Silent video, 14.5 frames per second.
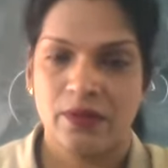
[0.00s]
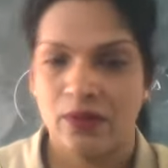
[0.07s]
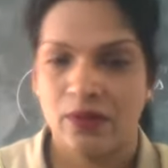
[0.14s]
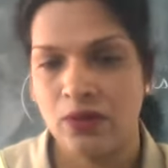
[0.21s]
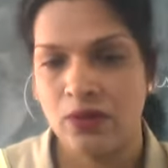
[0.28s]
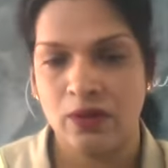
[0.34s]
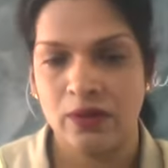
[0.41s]

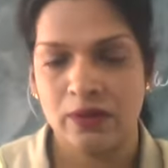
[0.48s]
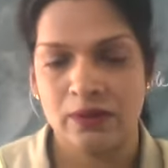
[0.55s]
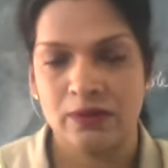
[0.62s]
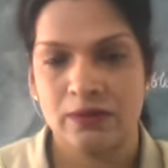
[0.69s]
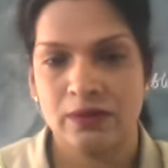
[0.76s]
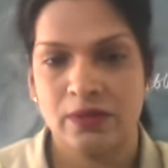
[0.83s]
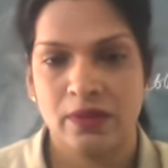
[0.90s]
Or
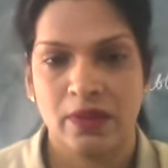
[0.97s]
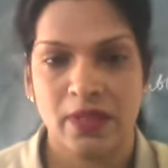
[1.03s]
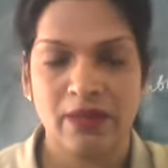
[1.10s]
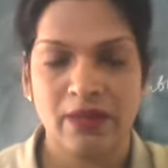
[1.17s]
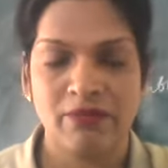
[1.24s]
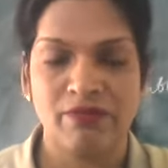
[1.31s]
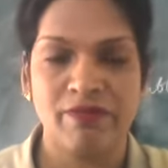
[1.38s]

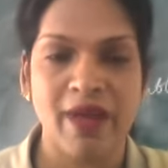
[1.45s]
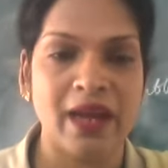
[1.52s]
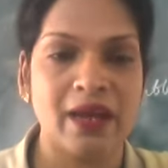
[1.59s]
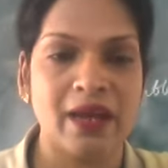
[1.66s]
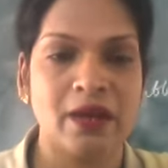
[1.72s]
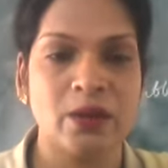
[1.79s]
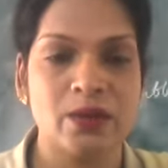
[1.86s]
their
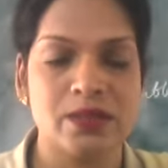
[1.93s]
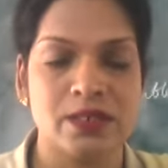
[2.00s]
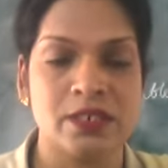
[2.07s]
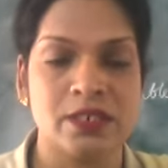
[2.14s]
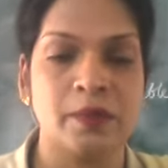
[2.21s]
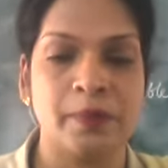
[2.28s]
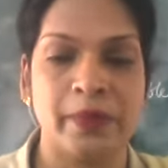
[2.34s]
values
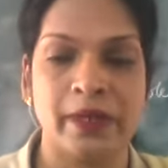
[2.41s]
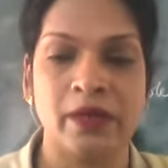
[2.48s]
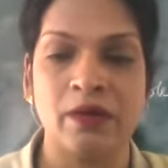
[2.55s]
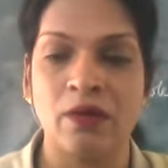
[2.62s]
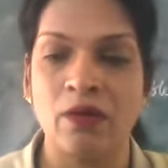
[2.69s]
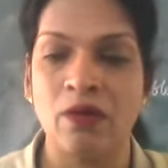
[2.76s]
depend